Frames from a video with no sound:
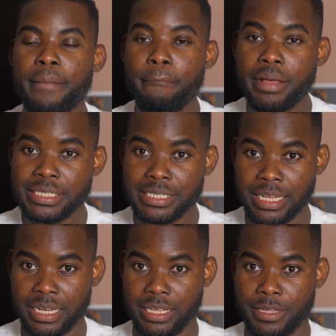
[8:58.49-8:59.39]

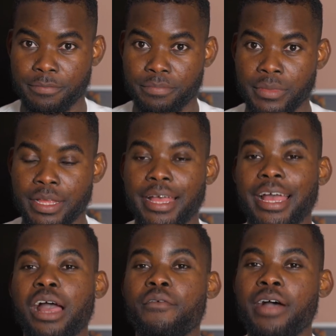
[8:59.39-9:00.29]
personally,
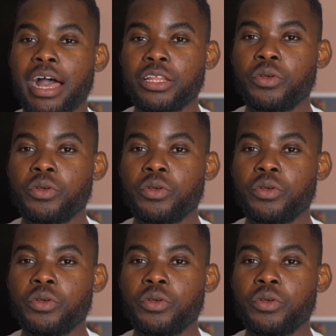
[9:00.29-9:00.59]
I've had a